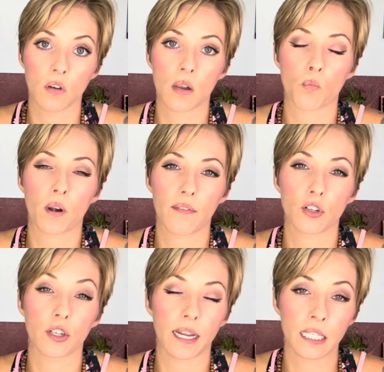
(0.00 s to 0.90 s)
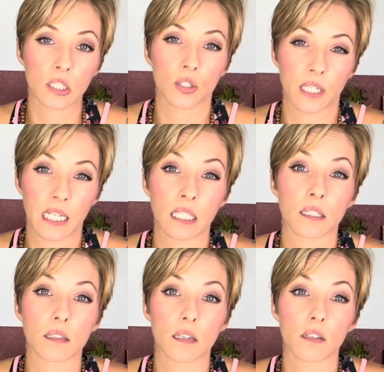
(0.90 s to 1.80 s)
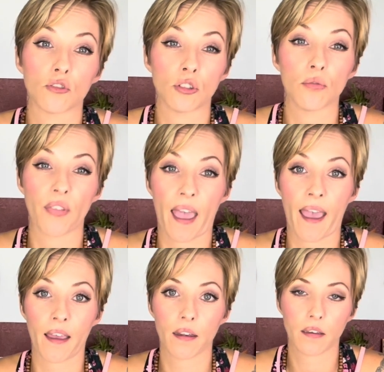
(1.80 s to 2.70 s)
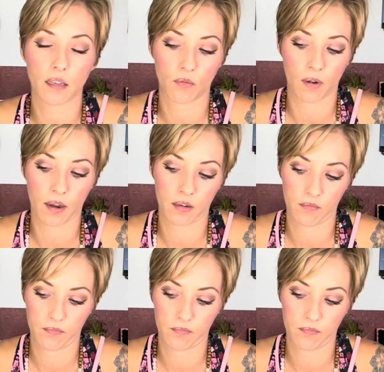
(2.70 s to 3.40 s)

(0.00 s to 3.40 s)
And whatever your answer is, do that, right?